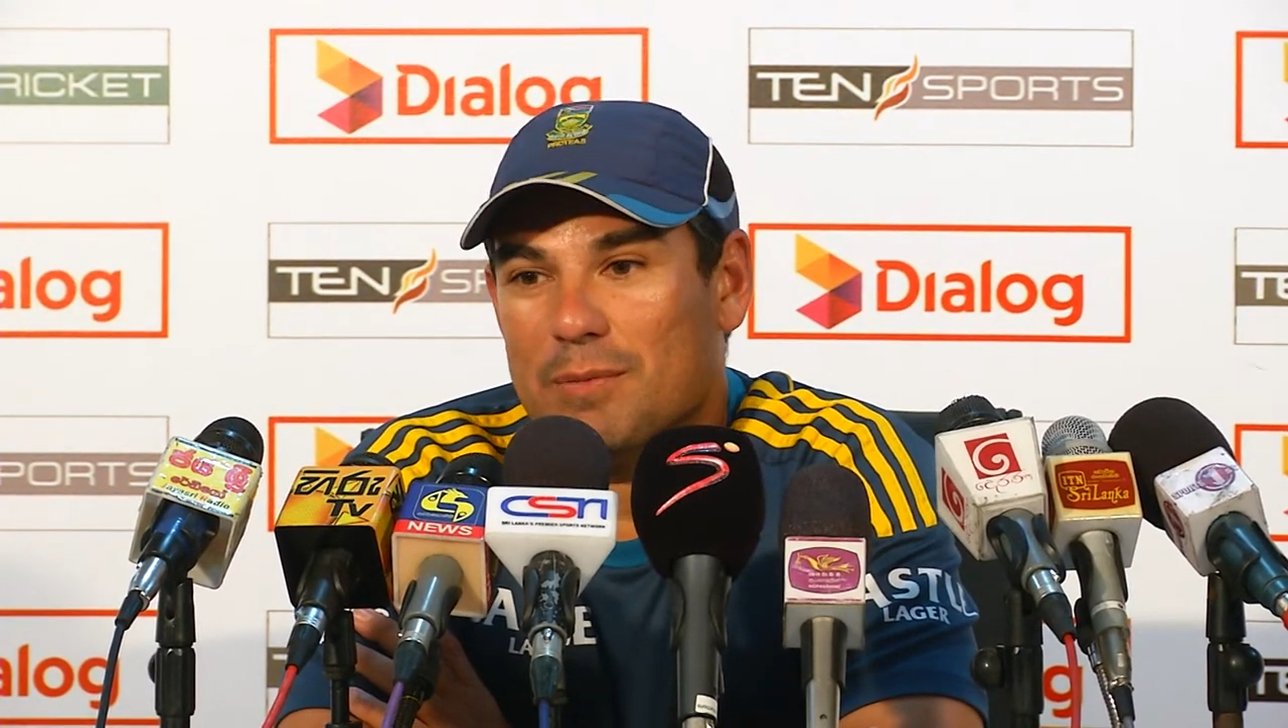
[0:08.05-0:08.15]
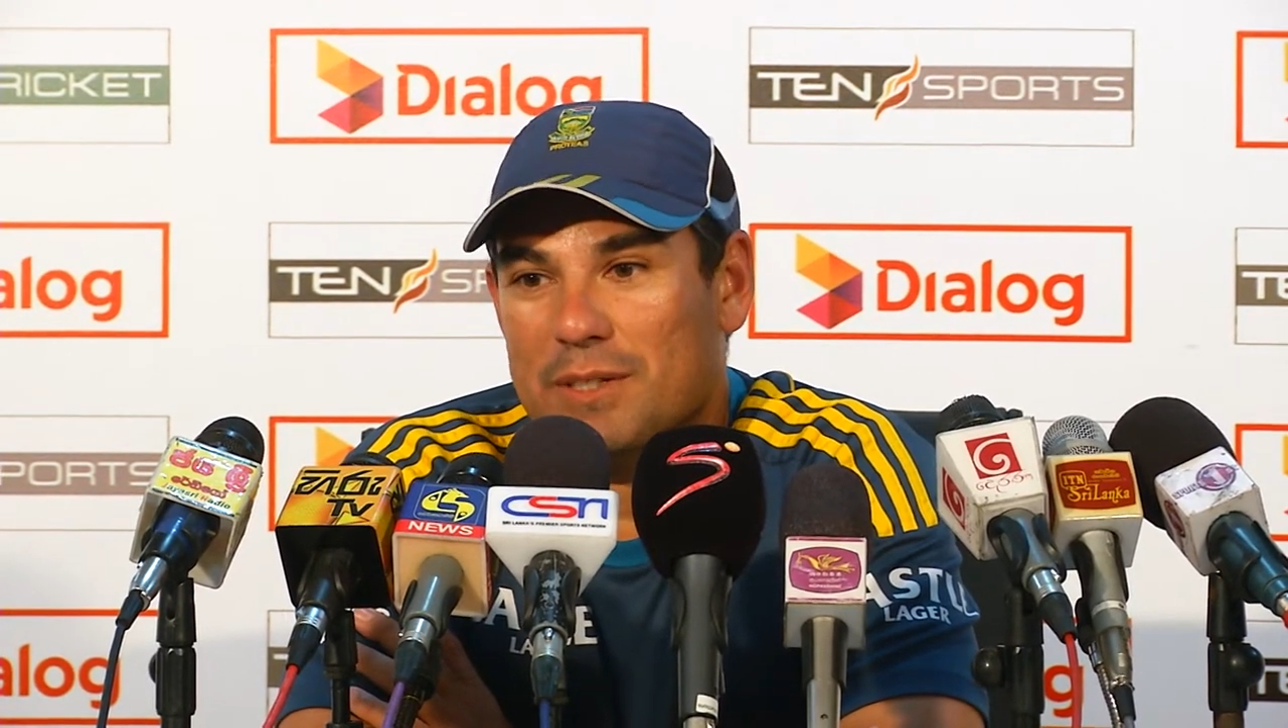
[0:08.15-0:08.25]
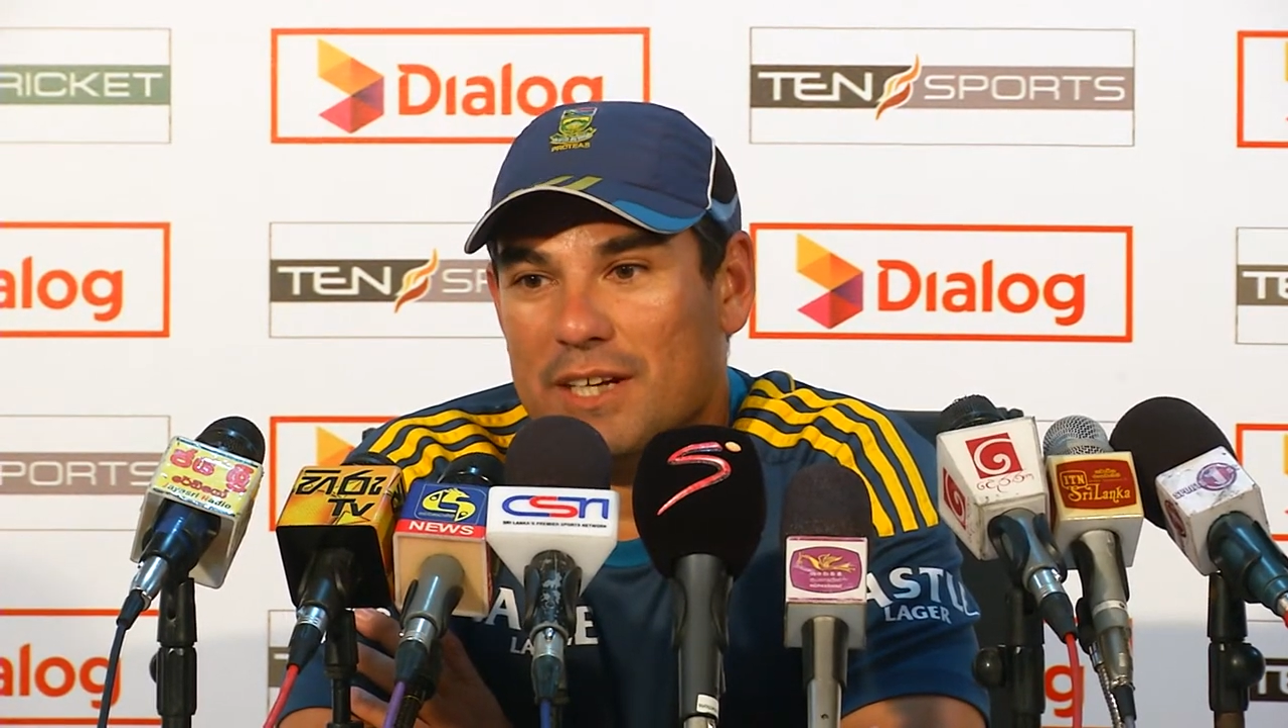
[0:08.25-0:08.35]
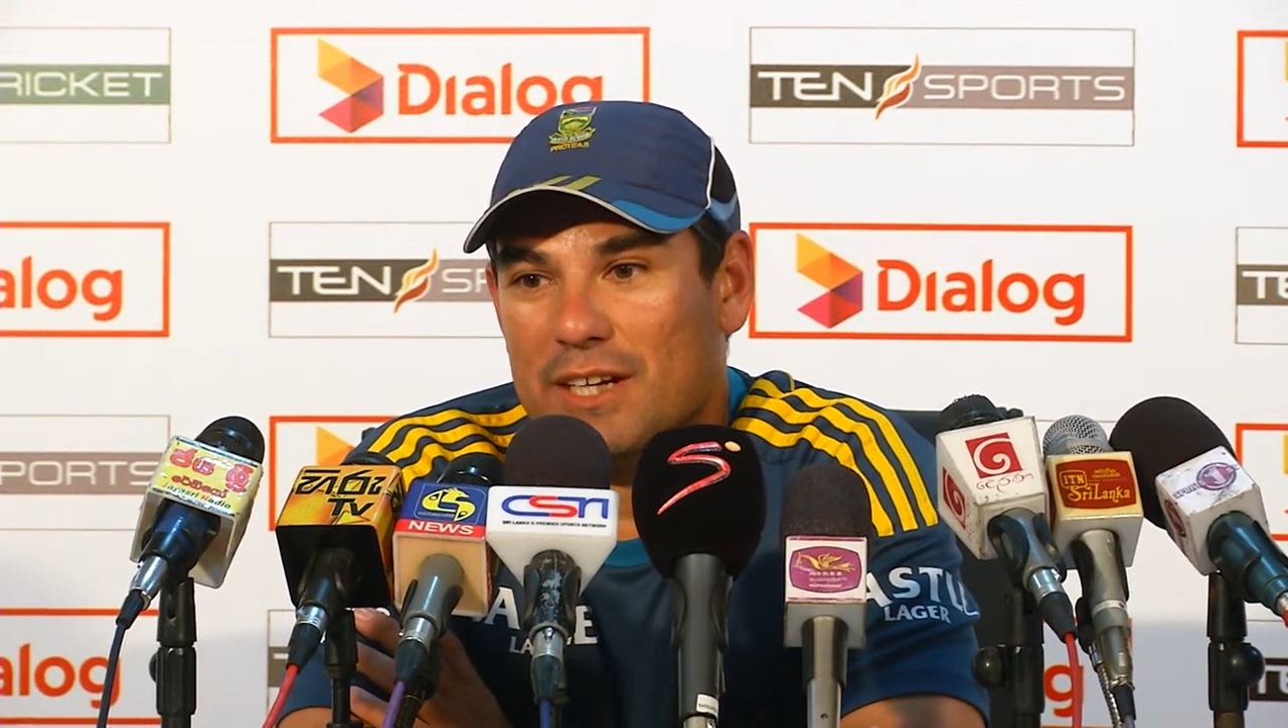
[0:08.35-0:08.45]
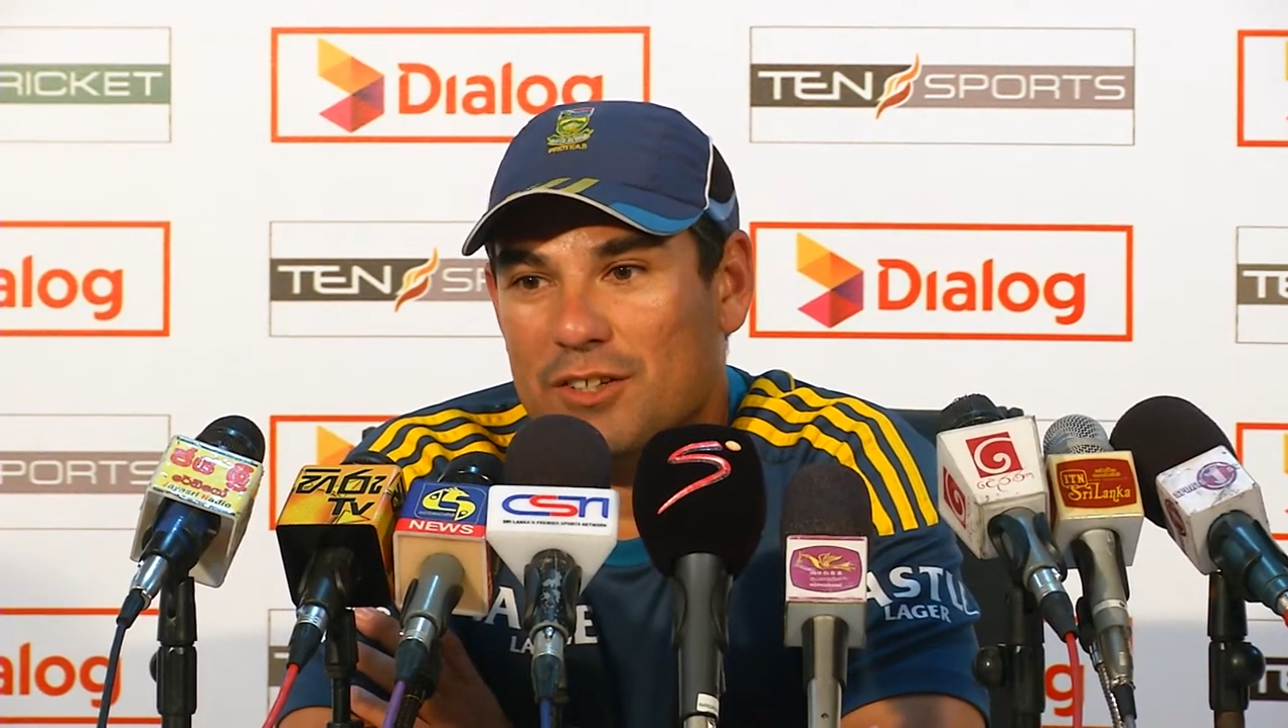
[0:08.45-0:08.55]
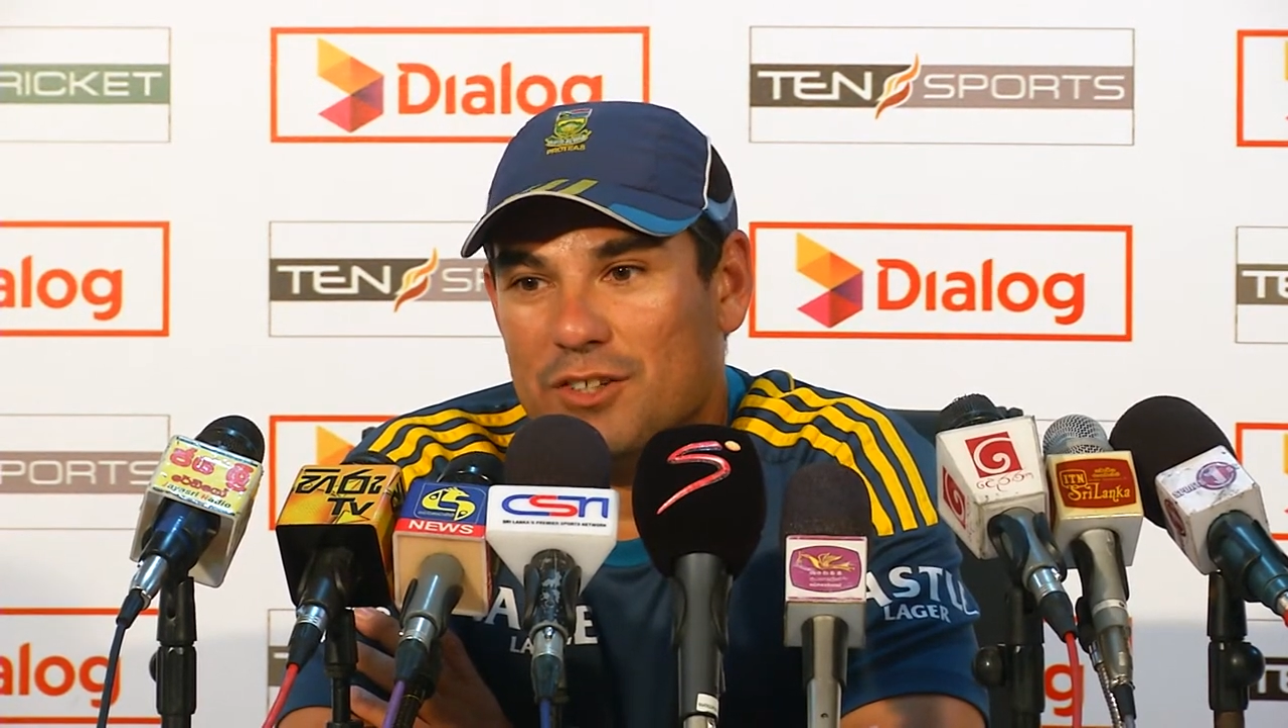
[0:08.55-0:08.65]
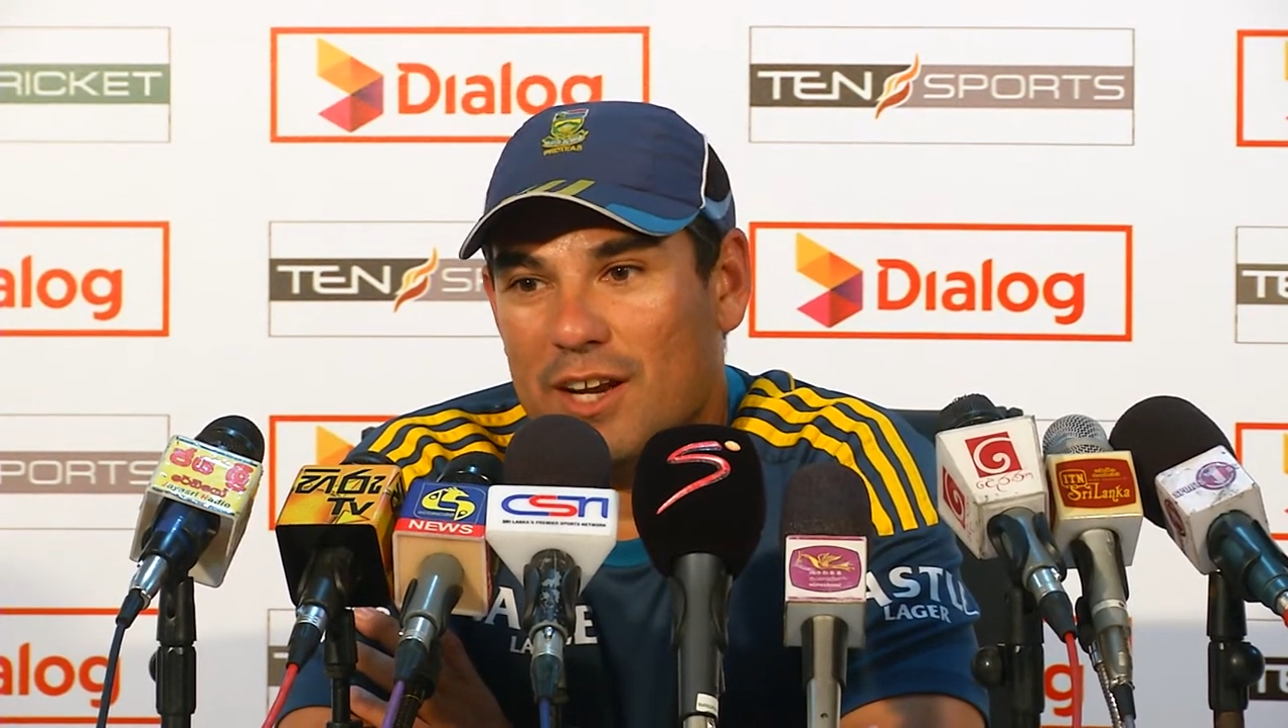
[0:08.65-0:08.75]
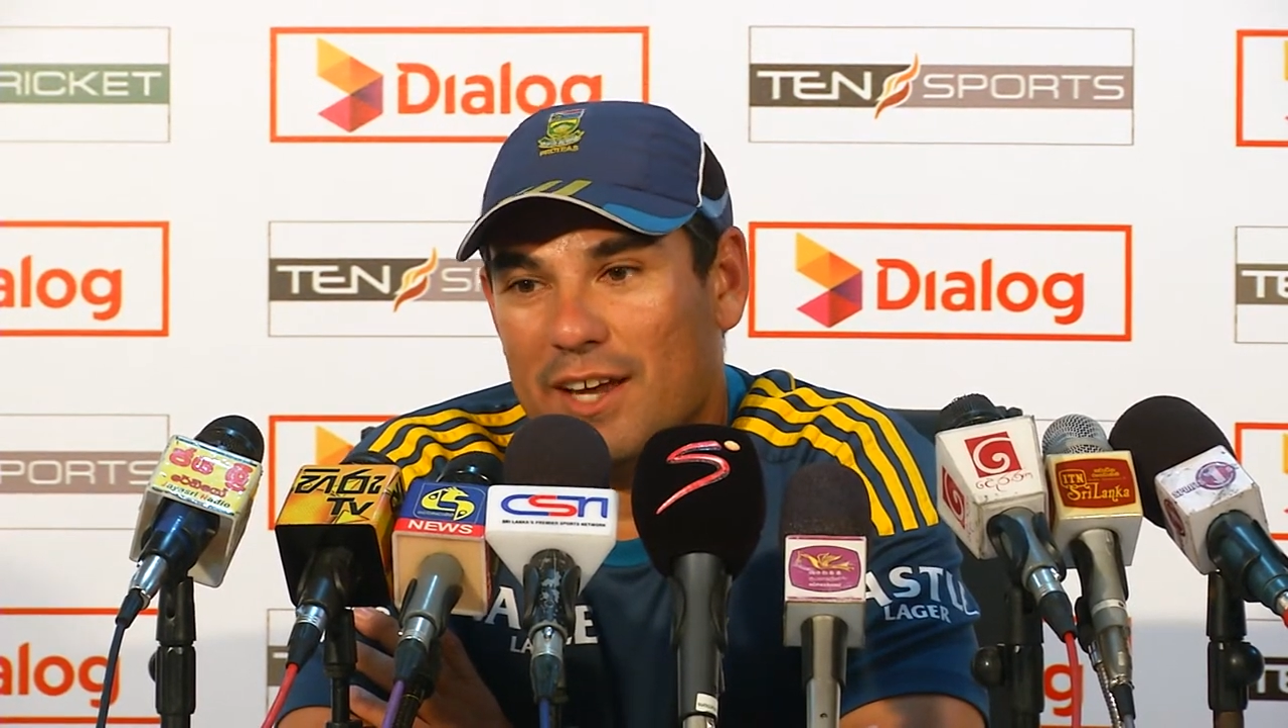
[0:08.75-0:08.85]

particularly in Sri